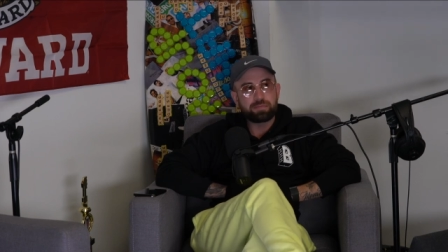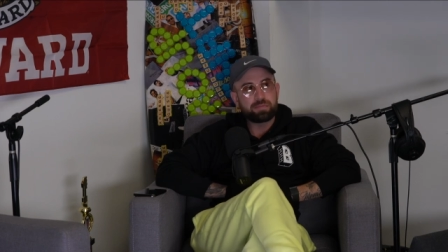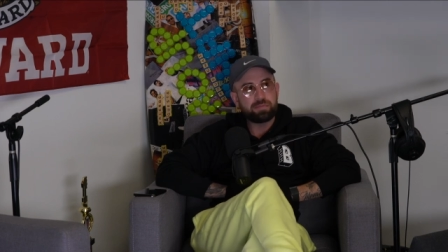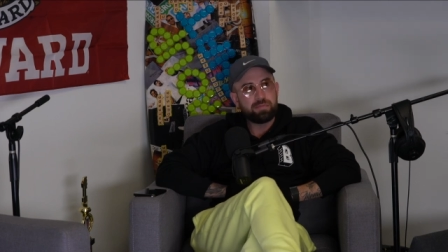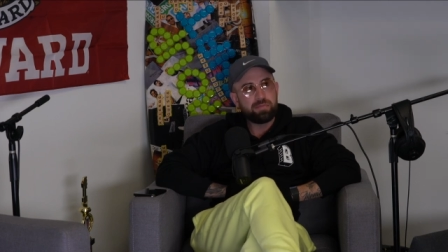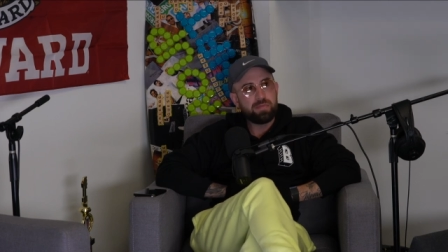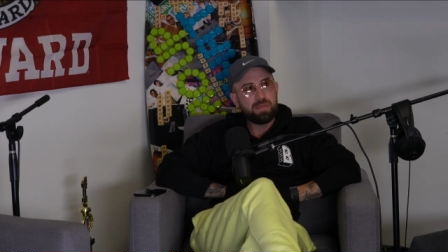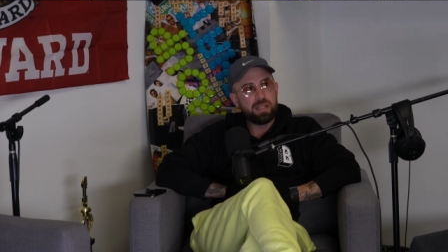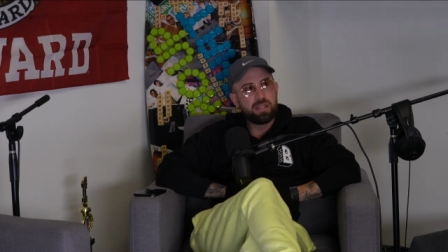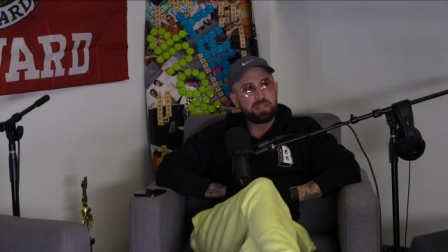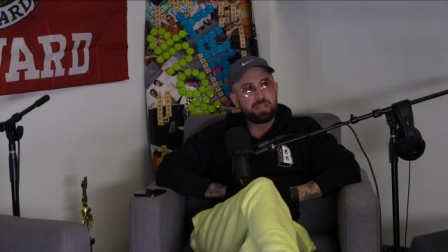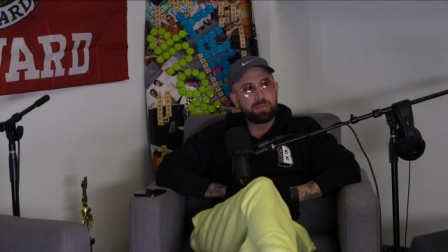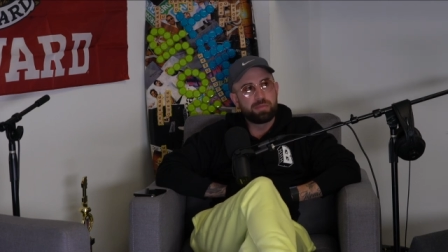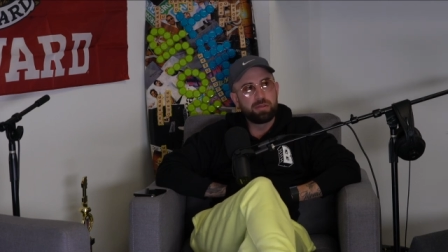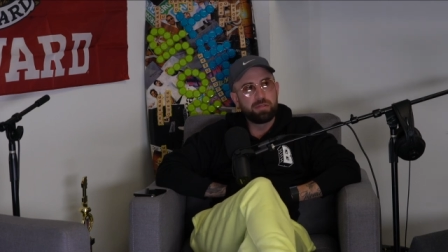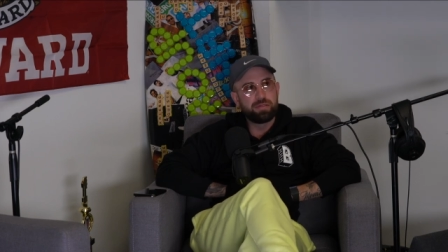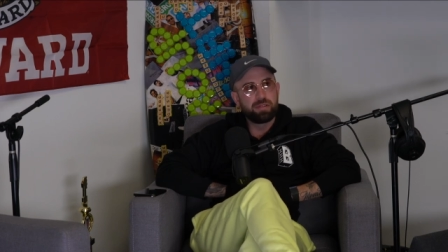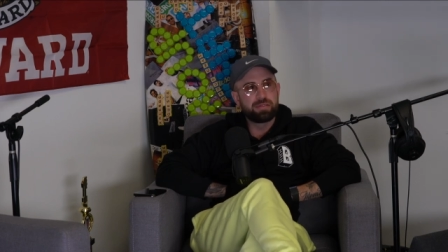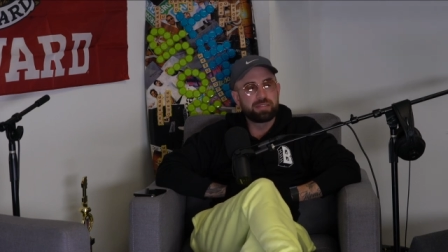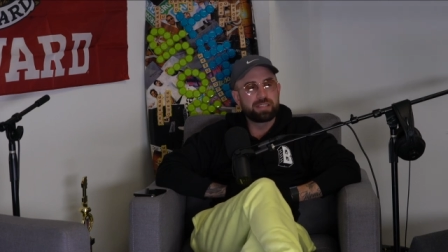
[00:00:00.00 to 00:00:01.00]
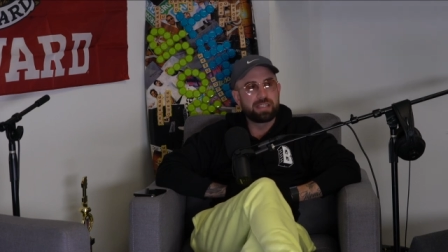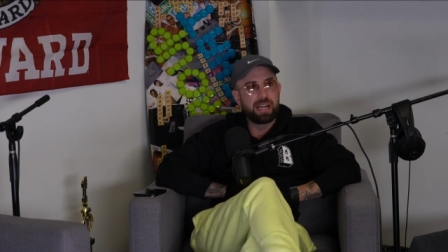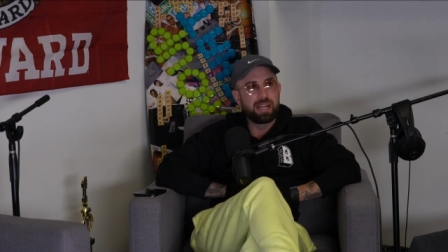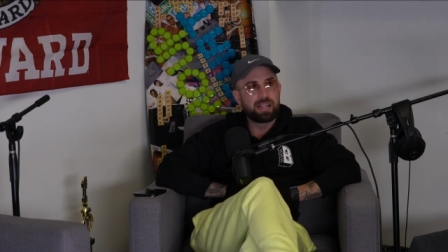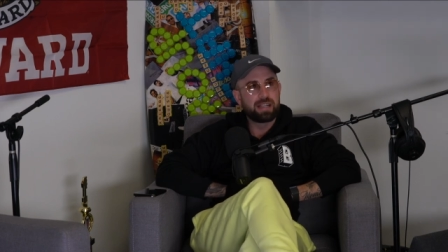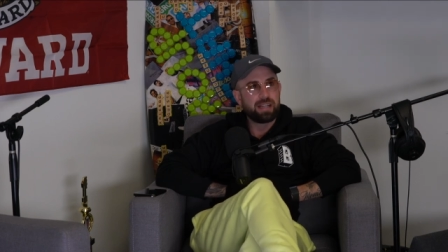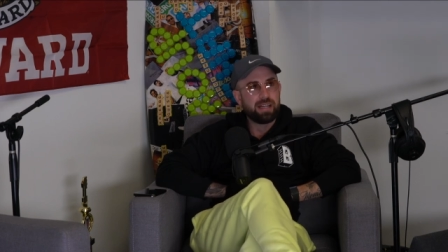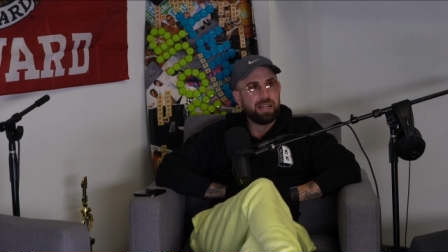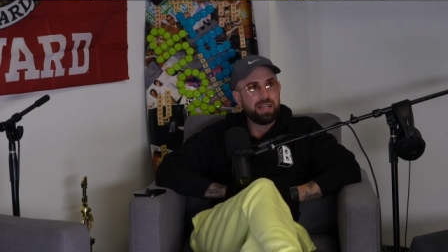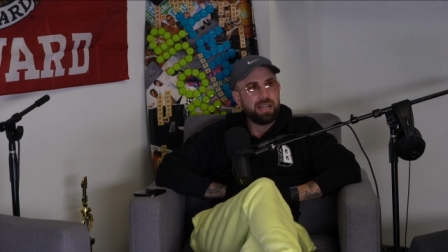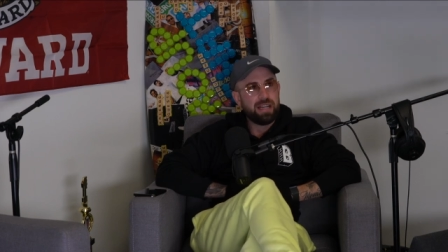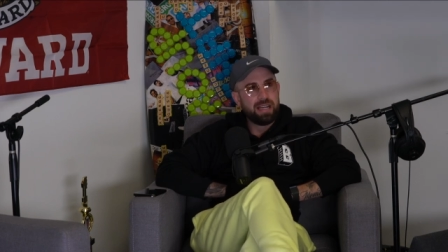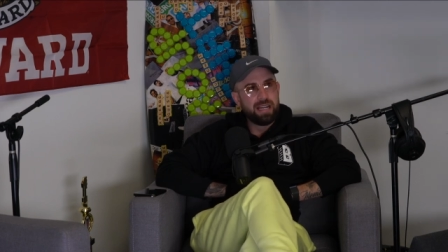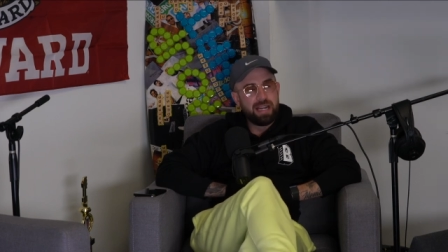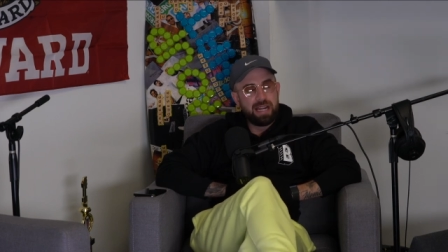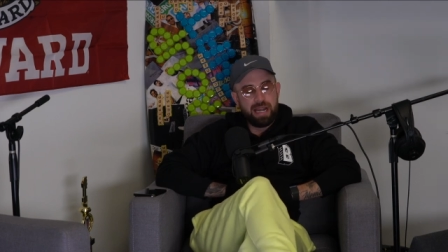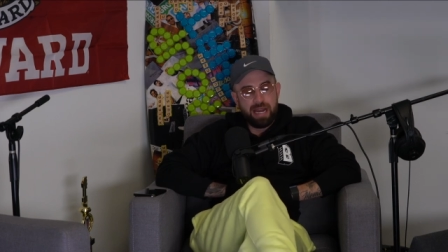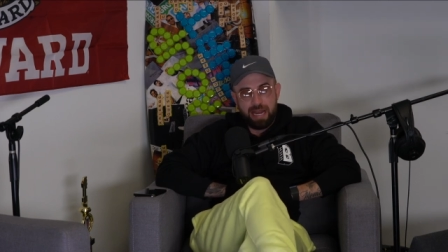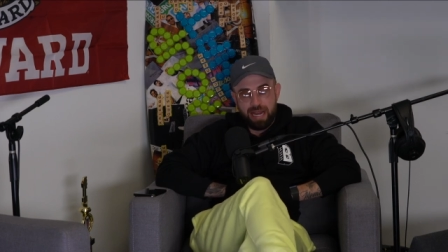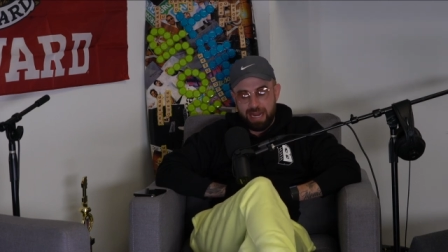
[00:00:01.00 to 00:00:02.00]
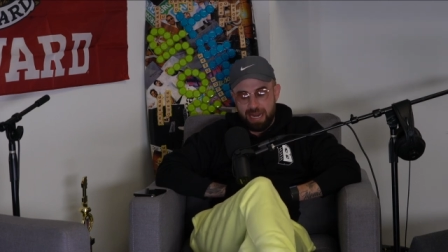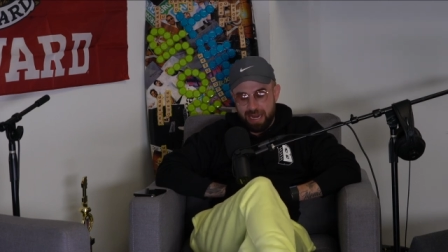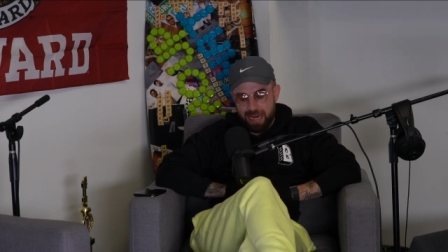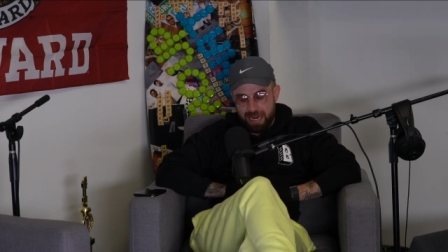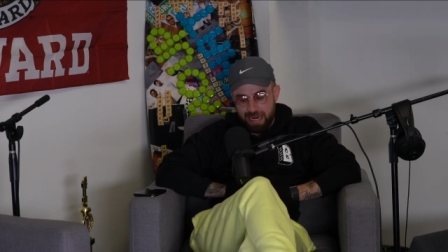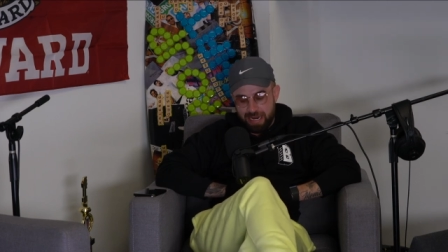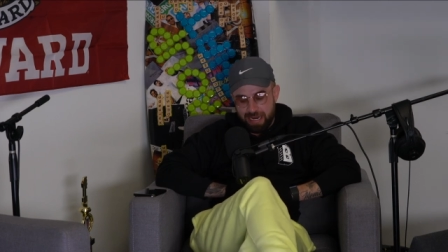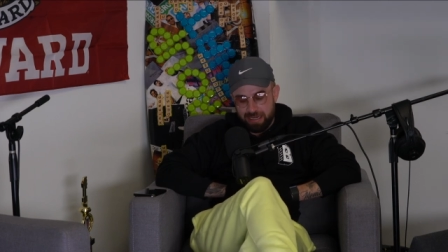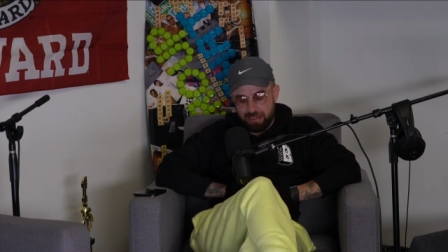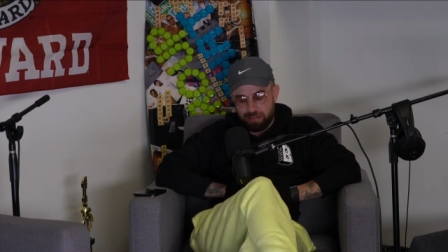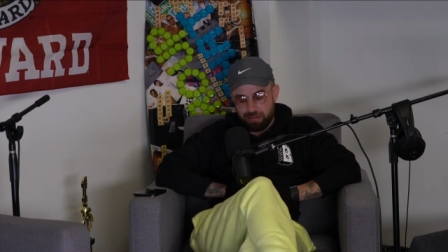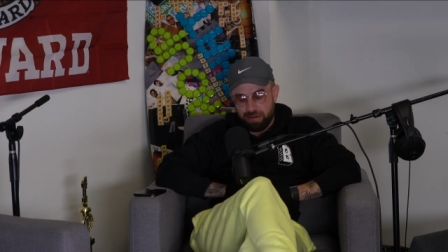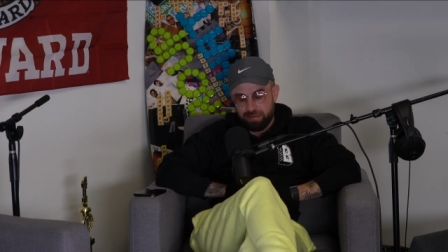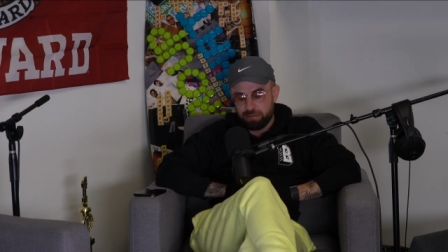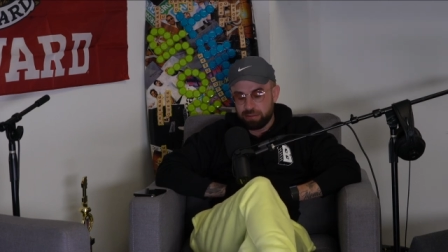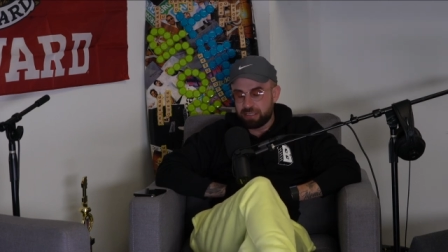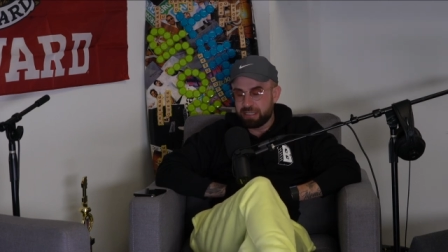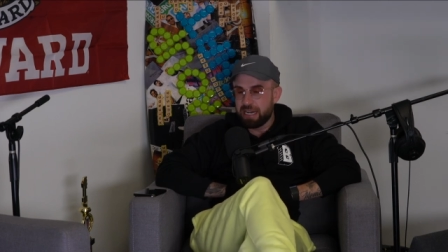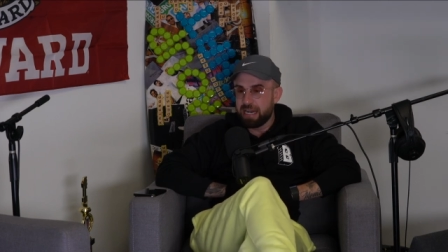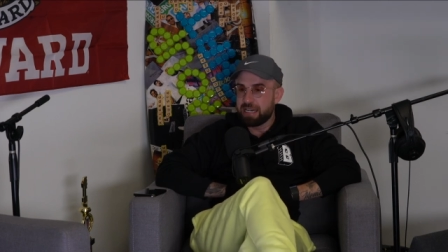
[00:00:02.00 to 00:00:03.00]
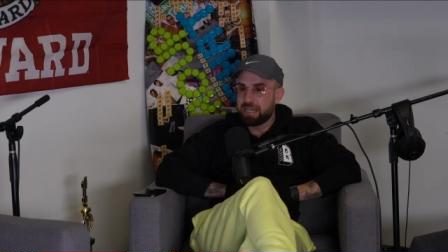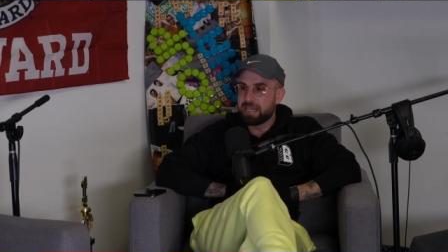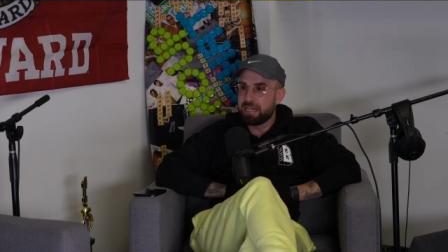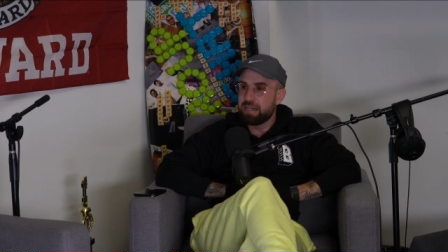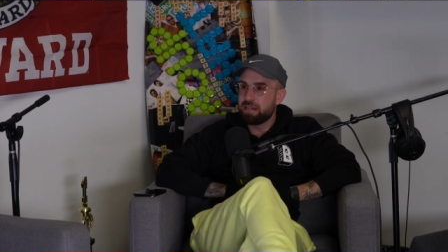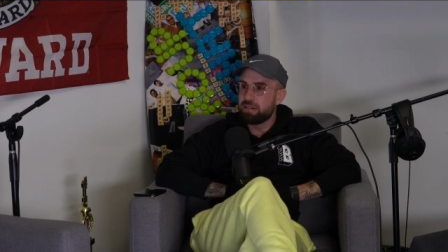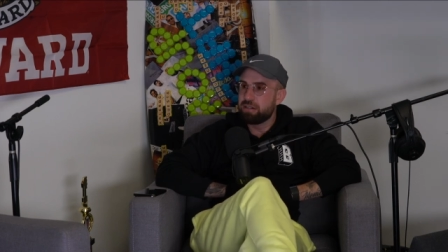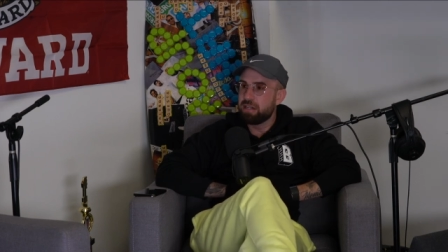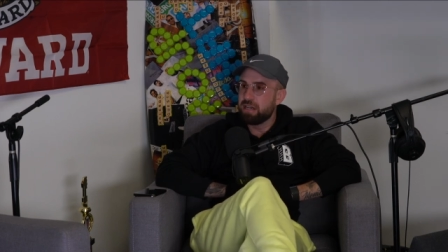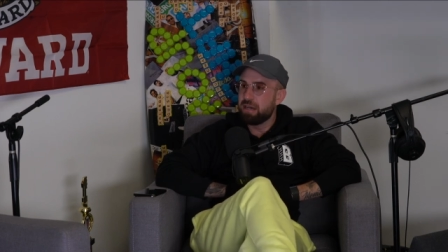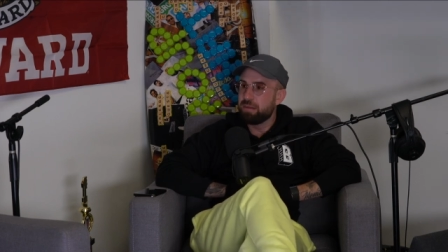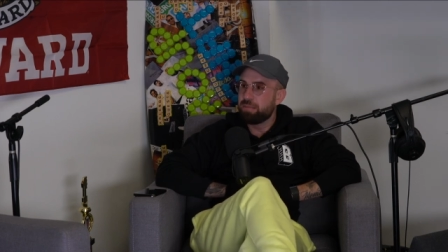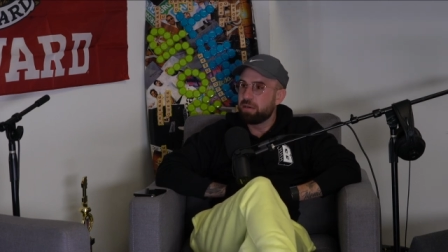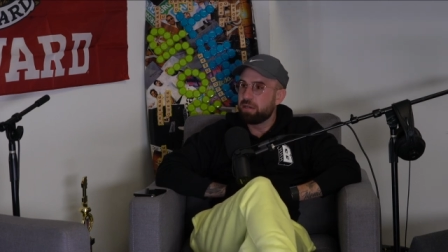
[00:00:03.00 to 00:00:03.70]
Yep. To proof of stake. Yep. And so everyone's kind of geared up.